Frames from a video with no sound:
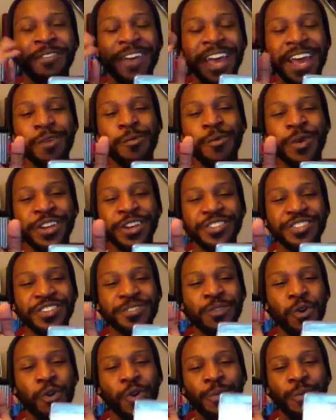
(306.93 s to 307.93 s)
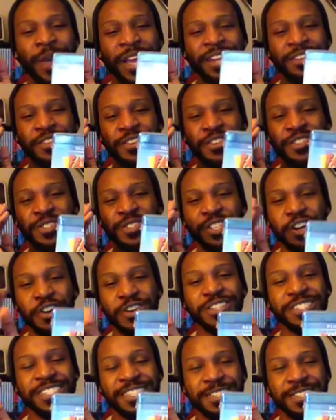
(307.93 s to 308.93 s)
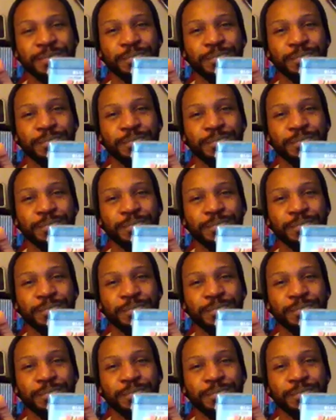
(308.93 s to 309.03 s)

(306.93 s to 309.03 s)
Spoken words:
I had a wish of going back to a certain